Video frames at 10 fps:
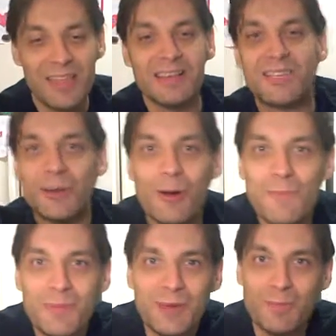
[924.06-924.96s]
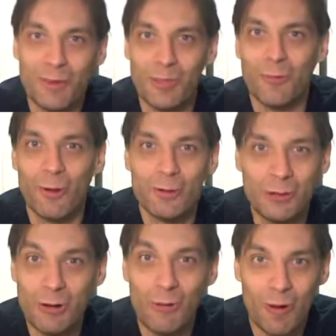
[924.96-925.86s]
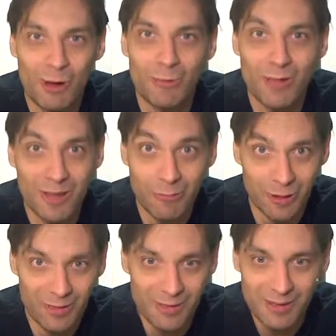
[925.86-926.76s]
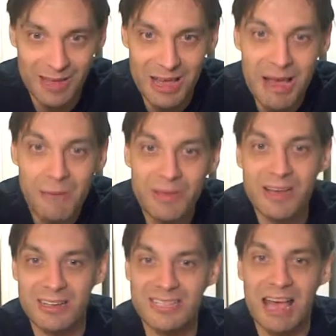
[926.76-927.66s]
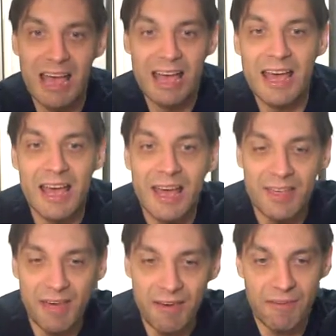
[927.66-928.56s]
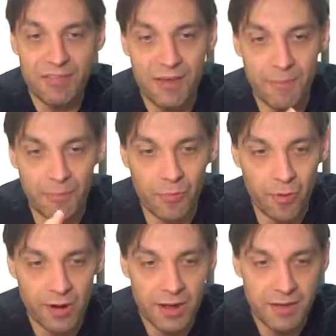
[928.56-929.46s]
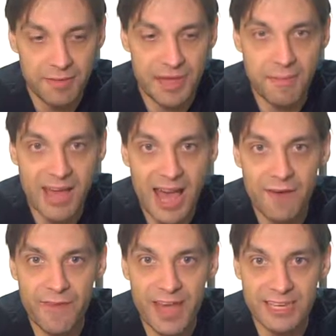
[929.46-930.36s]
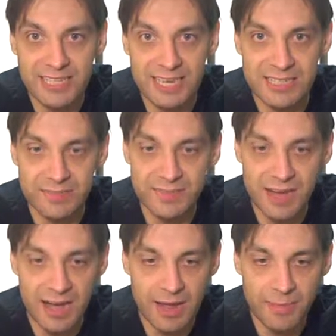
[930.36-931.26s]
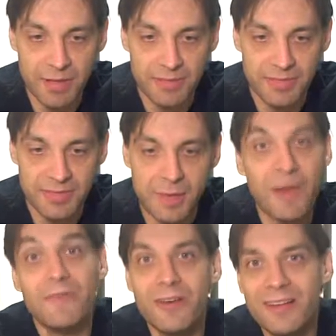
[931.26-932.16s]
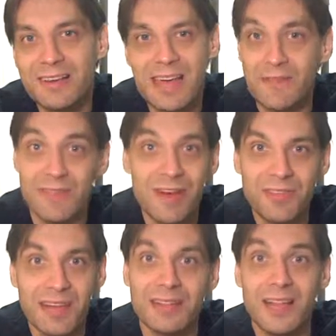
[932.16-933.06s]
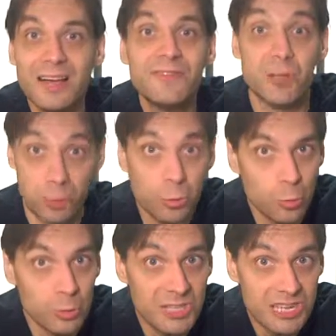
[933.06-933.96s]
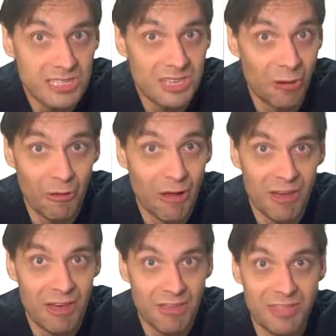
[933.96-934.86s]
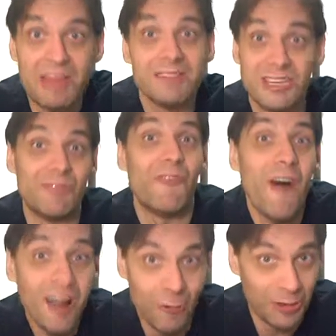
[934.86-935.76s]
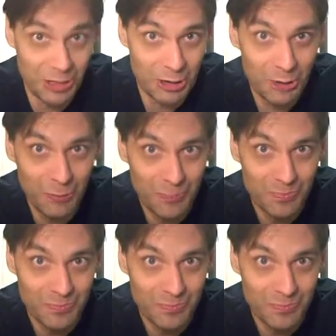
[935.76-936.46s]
There's certain people in the world you don't want to play with, because they're bored. They may have excessive time. They may feel like they have nothing in life to lose, so they'll just fuck with you